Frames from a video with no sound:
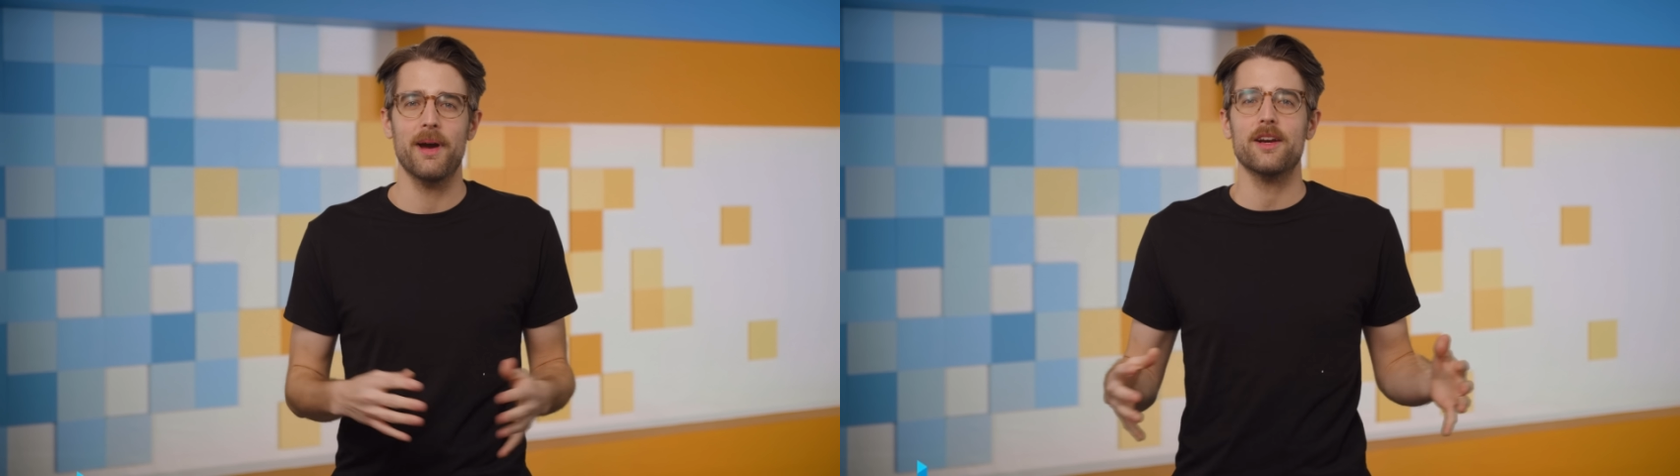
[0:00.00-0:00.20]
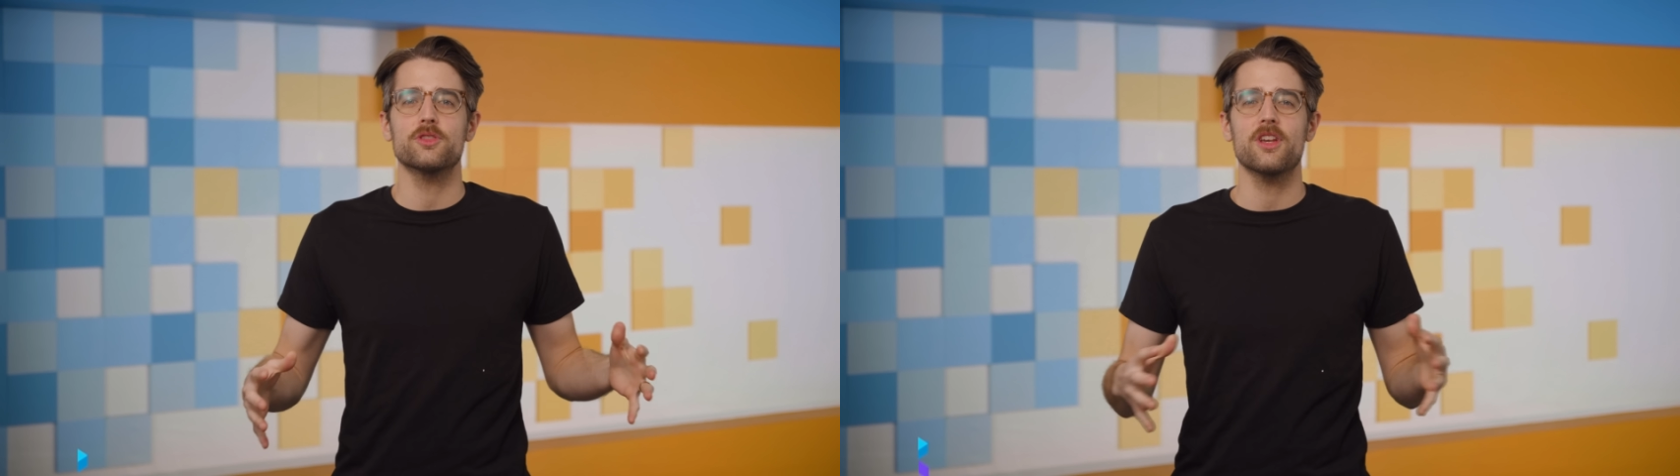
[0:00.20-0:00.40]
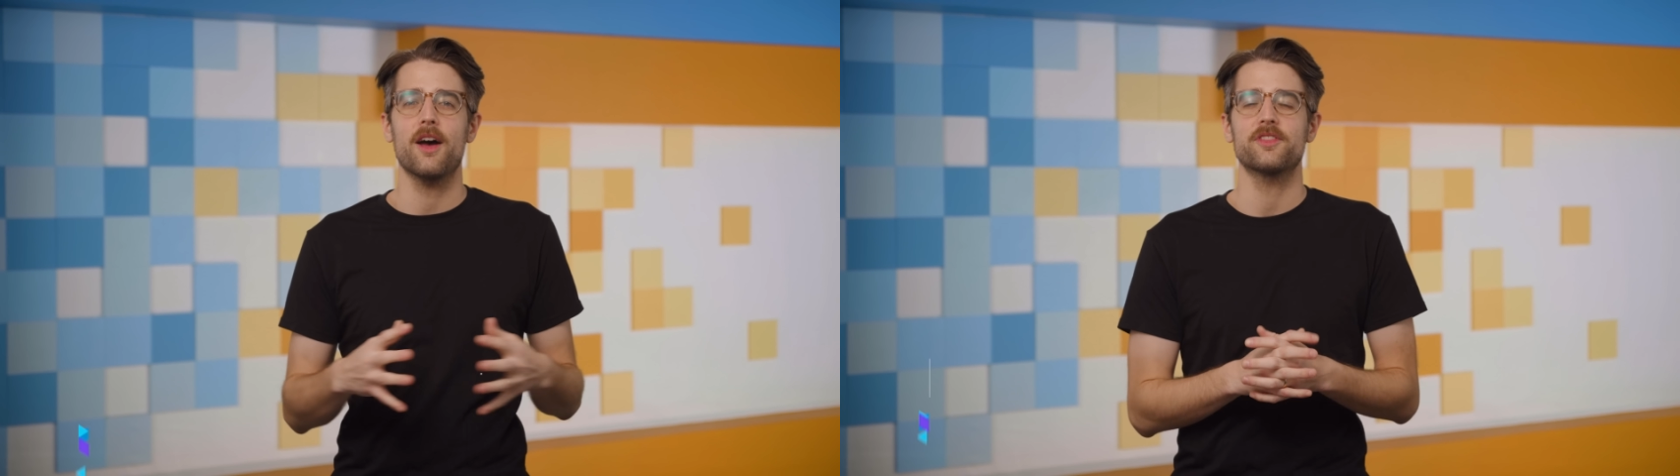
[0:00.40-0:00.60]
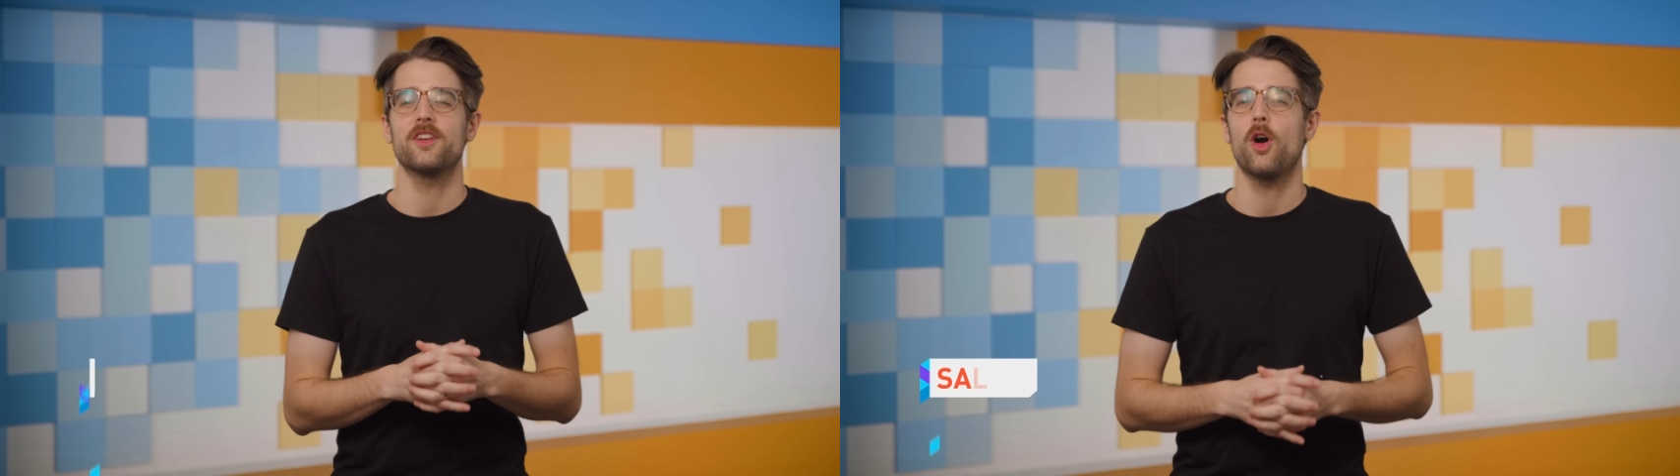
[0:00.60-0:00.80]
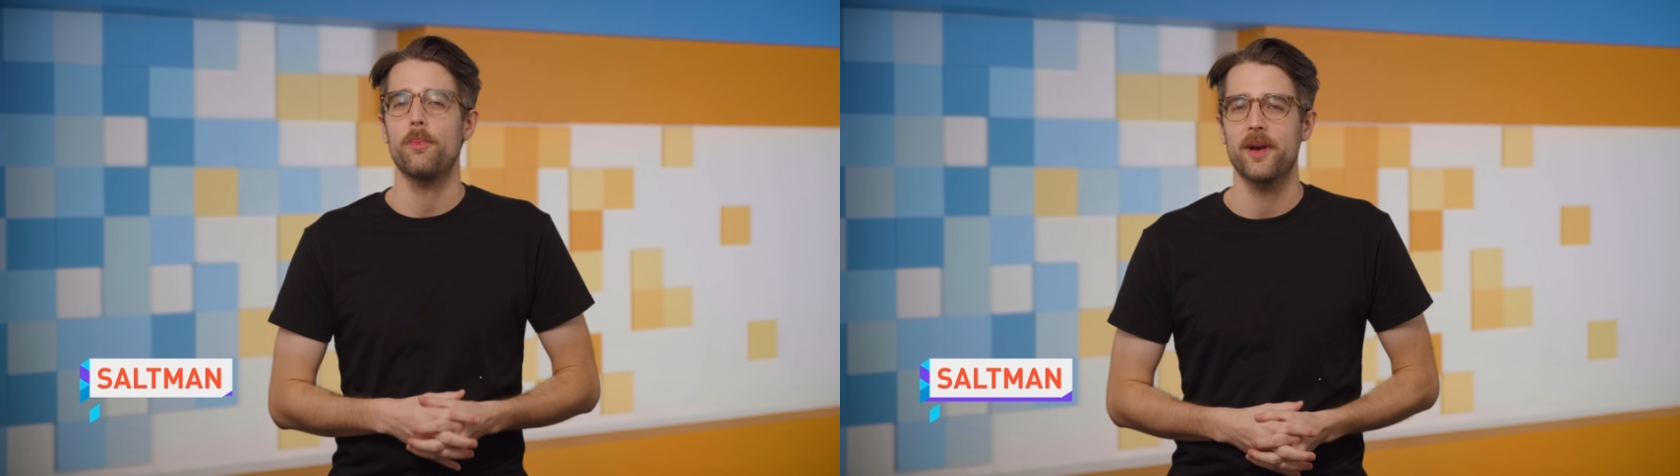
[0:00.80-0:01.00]
Microsoft
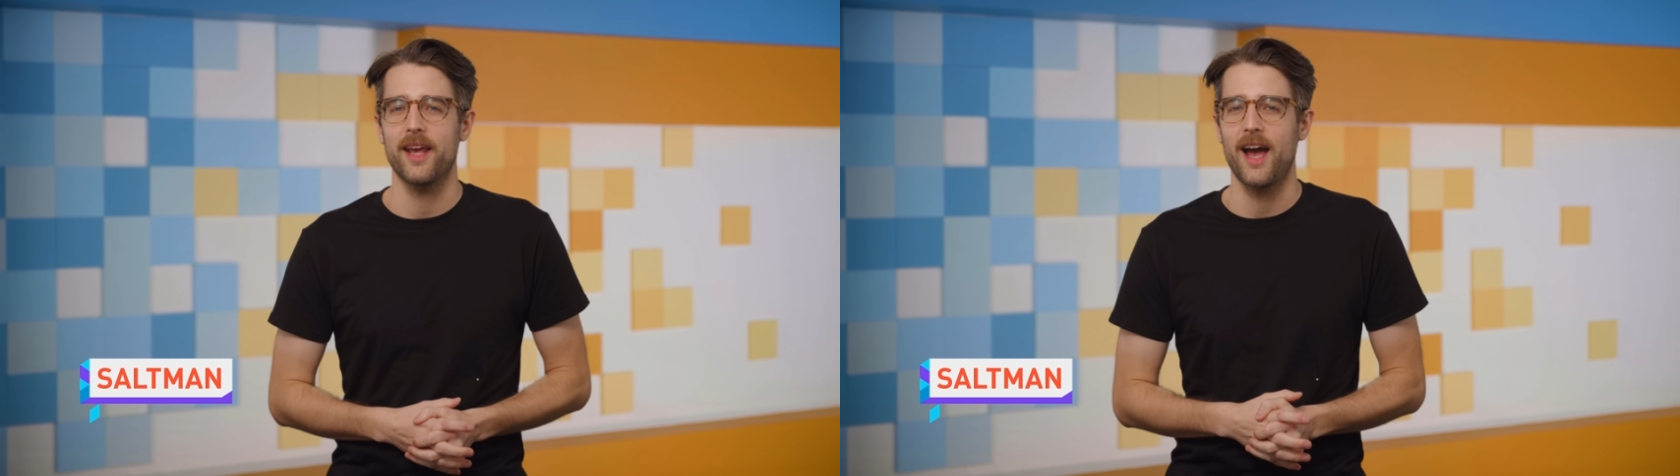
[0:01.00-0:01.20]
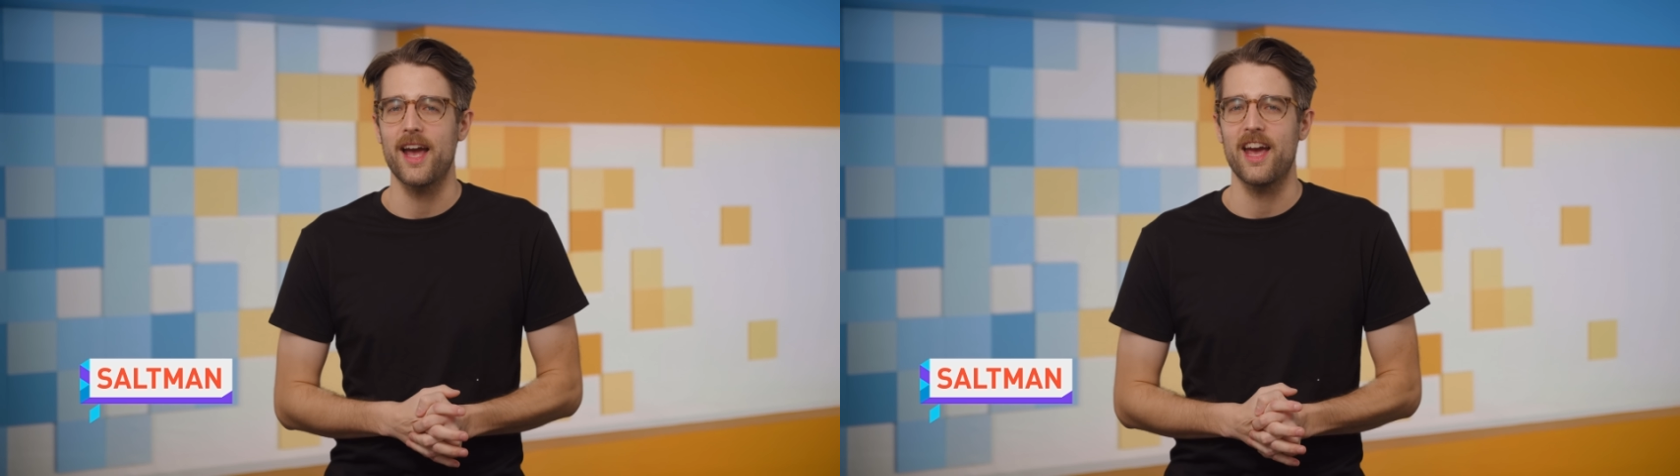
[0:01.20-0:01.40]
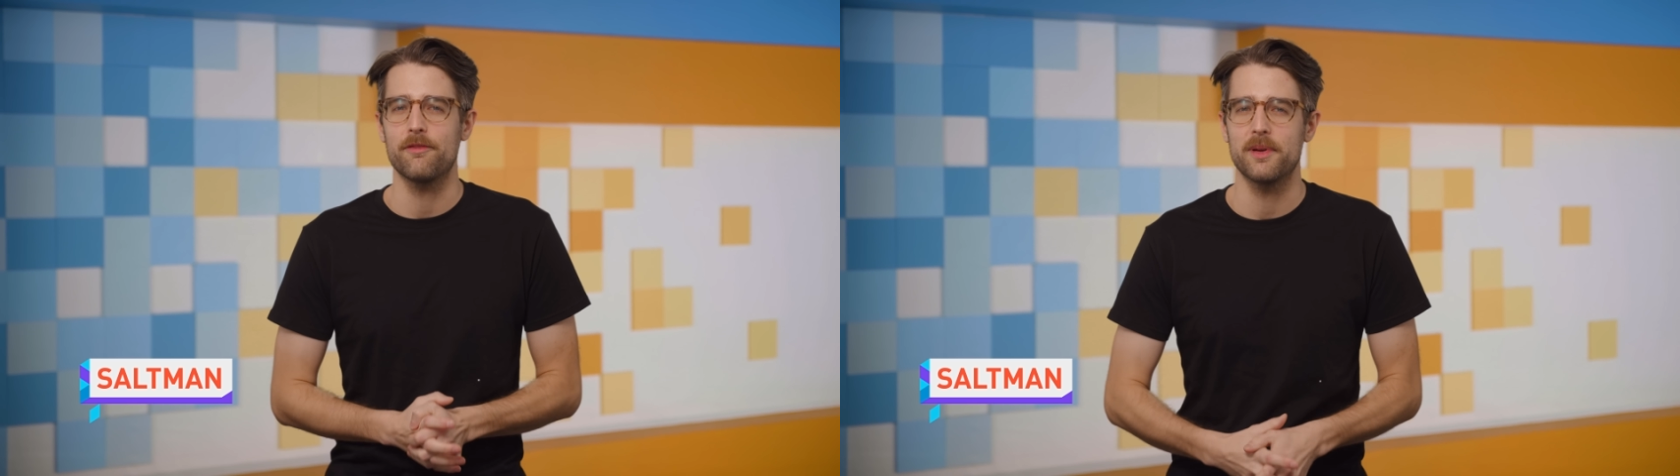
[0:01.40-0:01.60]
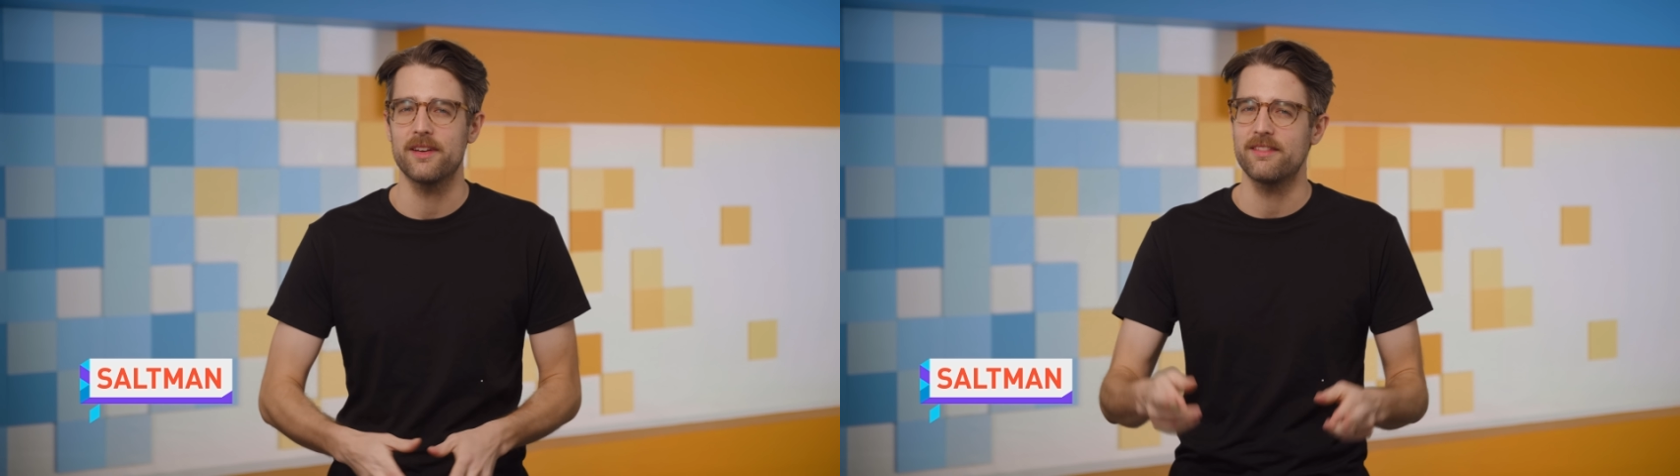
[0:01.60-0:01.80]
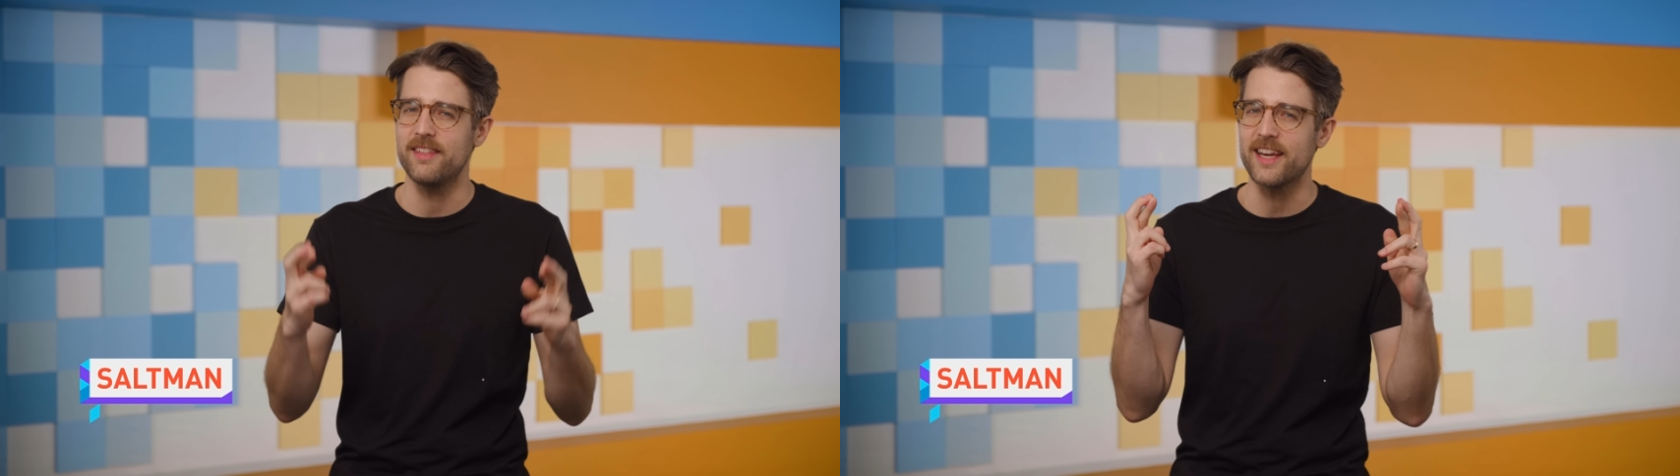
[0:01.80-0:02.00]
and OpenAI have
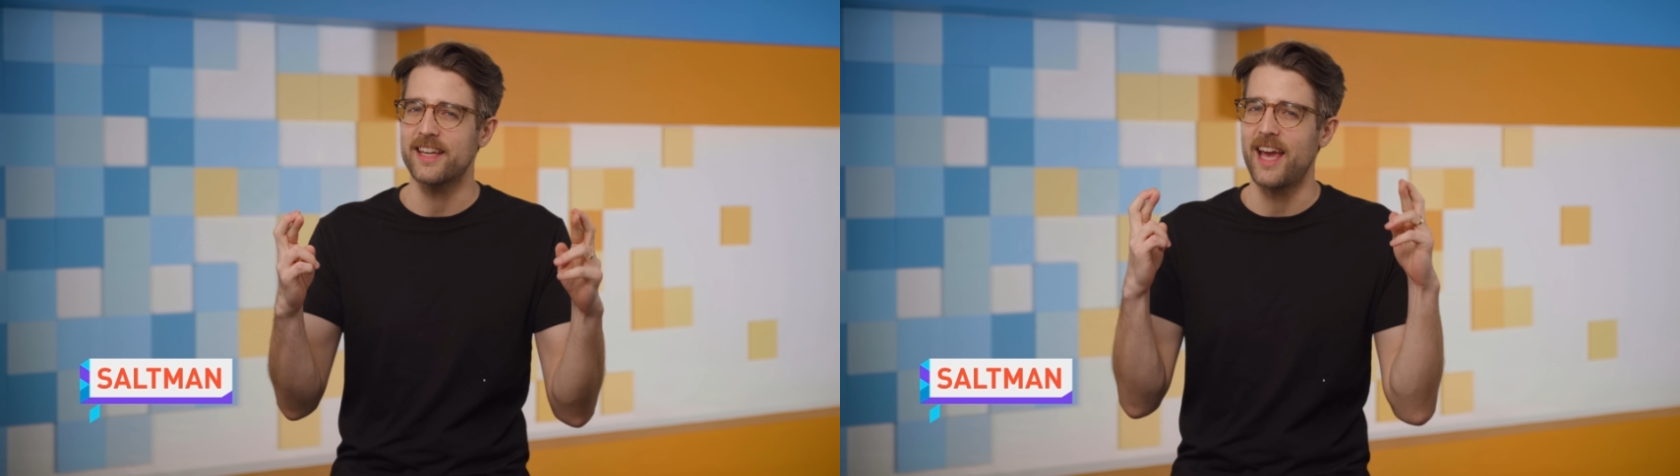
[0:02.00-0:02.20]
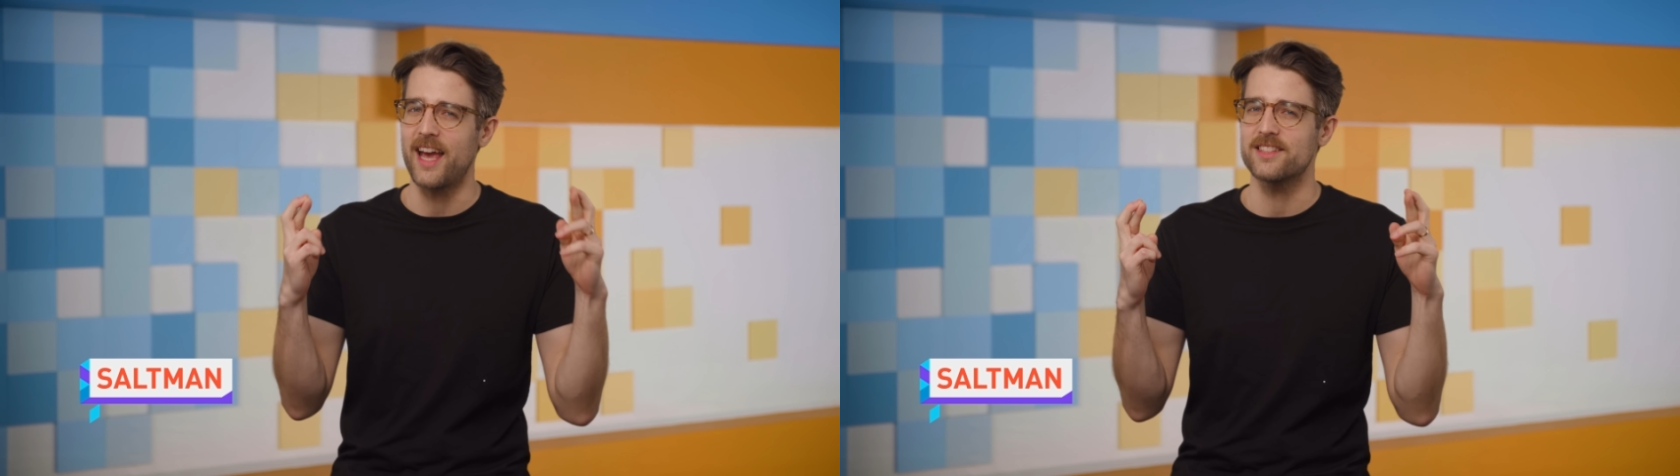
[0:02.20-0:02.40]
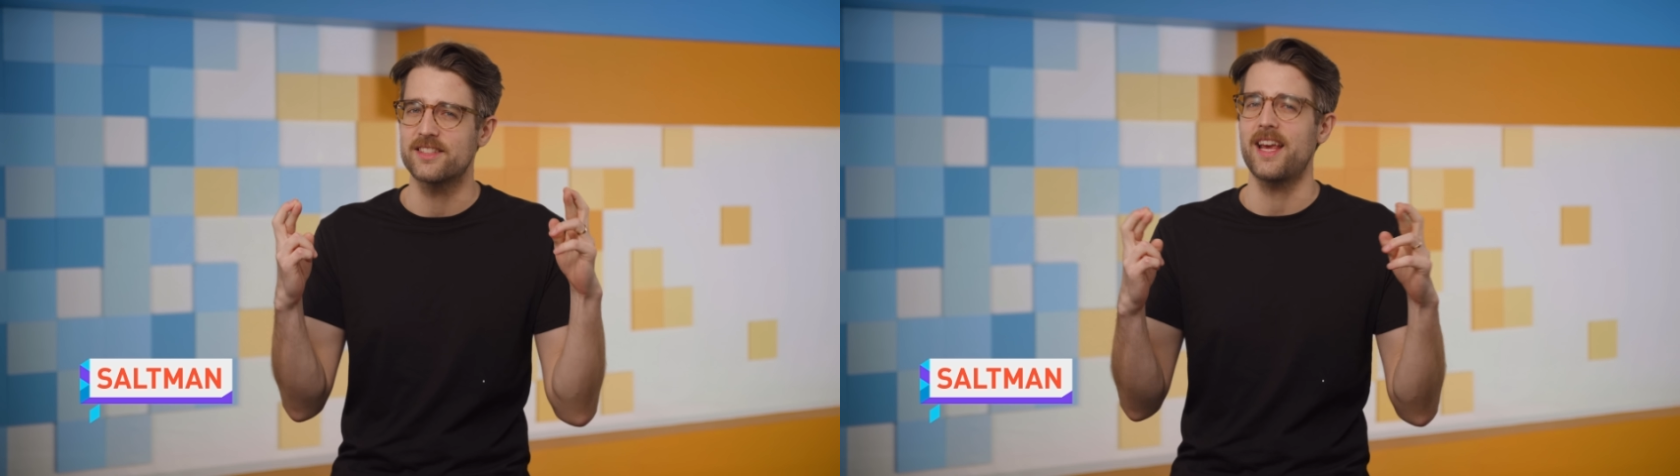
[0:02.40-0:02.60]
been thick as